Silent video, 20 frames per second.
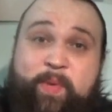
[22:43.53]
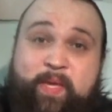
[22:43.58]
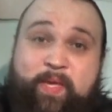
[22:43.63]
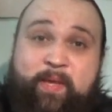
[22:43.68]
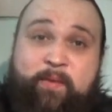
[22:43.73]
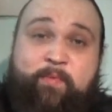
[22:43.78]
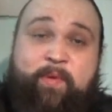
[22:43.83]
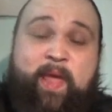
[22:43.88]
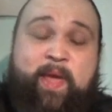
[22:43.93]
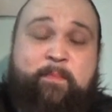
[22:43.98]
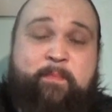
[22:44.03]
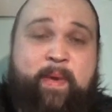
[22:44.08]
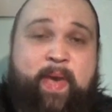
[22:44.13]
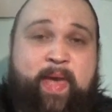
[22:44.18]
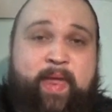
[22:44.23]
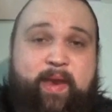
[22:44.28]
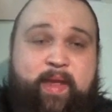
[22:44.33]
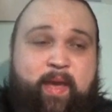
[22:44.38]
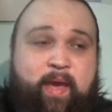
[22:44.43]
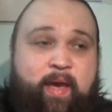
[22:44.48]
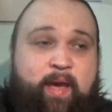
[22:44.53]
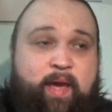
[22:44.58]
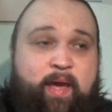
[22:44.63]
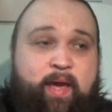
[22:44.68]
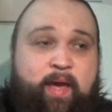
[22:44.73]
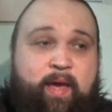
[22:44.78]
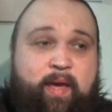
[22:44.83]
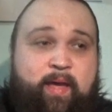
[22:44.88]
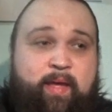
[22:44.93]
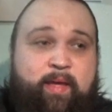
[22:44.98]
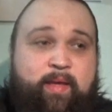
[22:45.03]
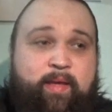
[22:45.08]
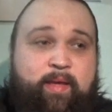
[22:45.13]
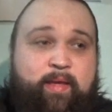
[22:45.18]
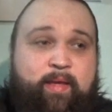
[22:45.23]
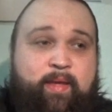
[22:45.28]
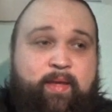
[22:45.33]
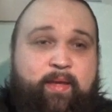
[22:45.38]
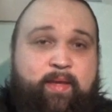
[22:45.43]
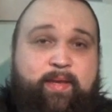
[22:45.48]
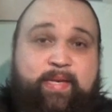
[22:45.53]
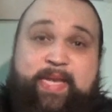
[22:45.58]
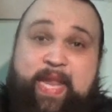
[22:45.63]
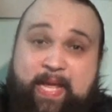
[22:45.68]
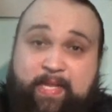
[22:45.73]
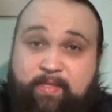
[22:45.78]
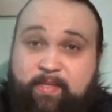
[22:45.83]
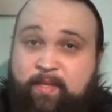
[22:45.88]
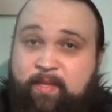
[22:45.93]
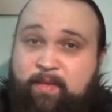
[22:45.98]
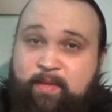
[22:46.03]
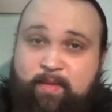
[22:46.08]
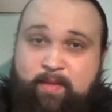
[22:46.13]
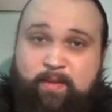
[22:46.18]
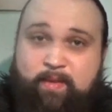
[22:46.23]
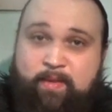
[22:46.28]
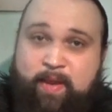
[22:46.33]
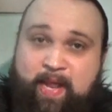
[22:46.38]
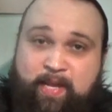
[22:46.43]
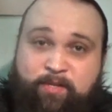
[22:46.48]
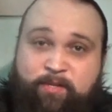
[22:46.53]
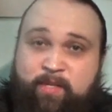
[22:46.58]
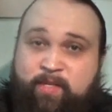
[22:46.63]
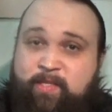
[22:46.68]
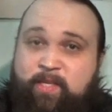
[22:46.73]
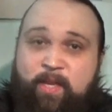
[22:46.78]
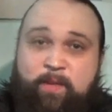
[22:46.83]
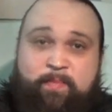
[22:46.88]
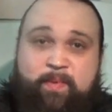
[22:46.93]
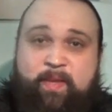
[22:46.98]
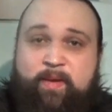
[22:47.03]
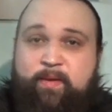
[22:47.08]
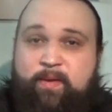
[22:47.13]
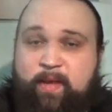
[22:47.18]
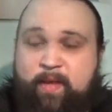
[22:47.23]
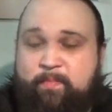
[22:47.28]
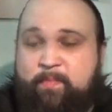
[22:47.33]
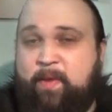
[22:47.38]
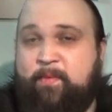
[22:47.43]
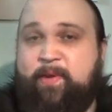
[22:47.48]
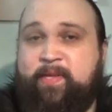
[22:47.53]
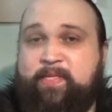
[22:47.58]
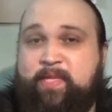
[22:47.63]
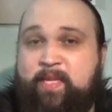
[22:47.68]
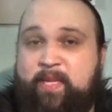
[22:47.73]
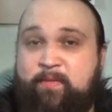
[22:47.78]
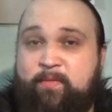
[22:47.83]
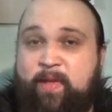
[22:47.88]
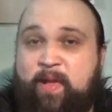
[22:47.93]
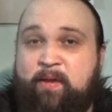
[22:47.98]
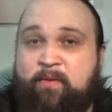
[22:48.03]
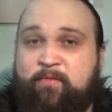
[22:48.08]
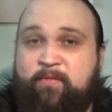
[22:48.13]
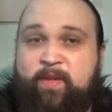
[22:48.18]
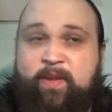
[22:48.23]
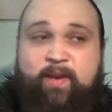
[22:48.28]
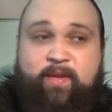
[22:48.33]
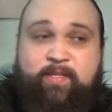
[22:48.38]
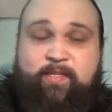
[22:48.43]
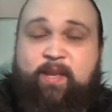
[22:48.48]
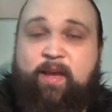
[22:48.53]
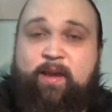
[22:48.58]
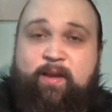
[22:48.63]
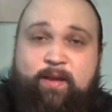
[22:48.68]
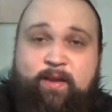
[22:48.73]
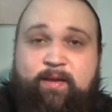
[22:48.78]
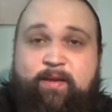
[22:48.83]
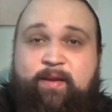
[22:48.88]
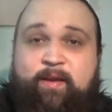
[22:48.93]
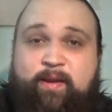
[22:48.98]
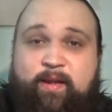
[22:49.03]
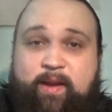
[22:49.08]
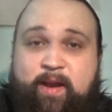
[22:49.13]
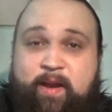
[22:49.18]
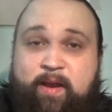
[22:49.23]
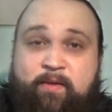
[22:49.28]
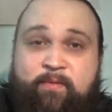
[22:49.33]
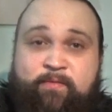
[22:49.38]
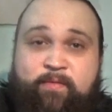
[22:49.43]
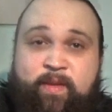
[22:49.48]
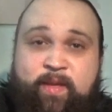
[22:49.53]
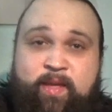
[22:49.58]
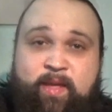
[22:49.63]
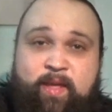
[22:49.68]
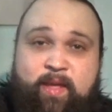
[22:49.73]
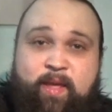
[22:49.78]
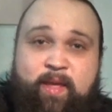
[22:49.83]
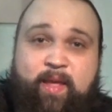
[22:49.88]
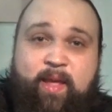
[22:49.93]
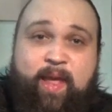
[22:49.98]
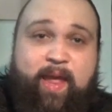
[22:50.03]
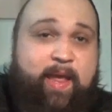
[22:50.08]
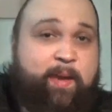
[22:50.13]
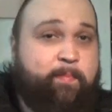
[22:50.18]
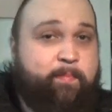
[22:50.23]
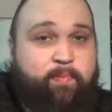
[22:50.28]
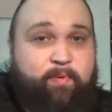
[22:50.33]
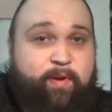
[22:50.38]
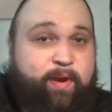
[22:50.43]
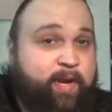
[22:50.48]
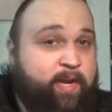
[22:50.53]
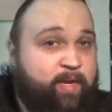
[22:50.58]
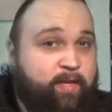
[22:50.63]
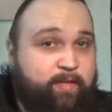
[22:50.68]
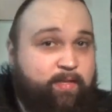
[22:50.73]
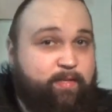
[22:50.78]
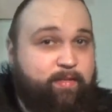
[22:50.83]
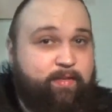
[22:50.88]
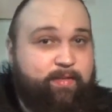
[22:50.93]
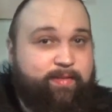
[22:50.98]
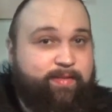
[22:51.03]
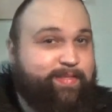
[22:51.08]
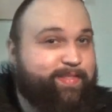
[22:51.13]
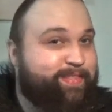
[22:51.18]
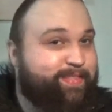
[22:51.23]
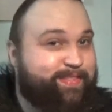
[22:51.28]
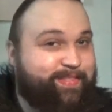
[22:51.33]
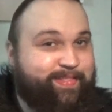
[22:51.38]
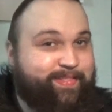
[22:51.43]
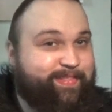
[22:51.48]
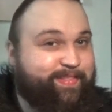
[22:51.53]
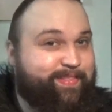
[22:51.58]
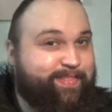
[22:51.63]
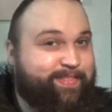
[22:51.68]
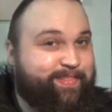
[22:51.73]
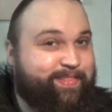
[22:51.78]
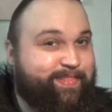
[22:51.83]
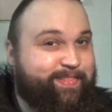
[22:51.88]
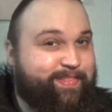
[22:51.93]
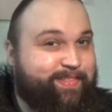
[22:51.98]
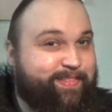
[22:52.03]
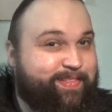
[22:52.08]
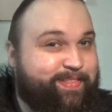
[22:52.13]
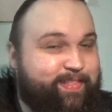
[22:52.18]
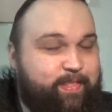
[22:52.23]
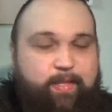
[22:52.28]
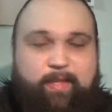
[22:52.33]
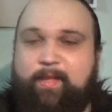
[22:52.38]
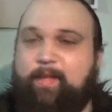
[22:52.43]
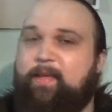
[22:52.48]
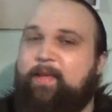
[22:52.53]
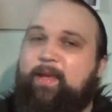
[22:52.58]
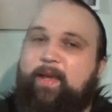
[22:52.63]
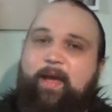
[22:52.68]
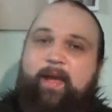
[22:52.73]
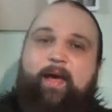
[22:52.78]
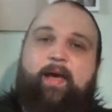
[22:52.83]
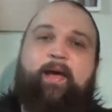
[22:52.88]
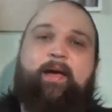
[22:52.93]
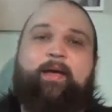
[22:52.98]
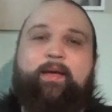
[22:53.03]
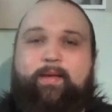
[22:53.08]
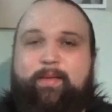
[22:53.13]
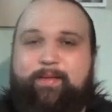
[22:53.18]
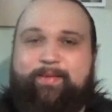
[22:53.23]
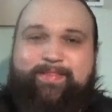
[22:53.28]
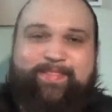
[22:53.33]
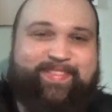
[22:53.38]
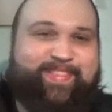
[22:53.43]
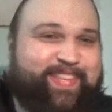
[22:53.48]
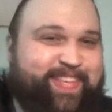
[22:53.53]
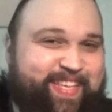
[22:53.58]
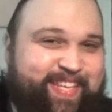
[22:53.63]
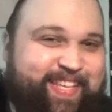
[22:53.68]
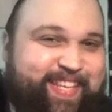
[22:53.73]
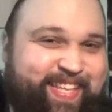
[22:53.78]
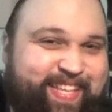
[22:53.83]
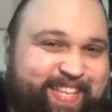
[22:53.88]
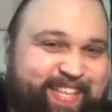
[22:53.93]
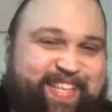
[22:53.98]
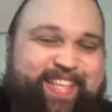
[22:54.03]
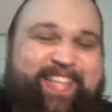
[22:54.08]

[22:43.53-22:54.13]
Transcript: another one would be when I met uh, Desi and I dressed up in, in my Resident Evil outfit, and I saw her in her Claire outfit, Desi. and Bree. Great. Uh,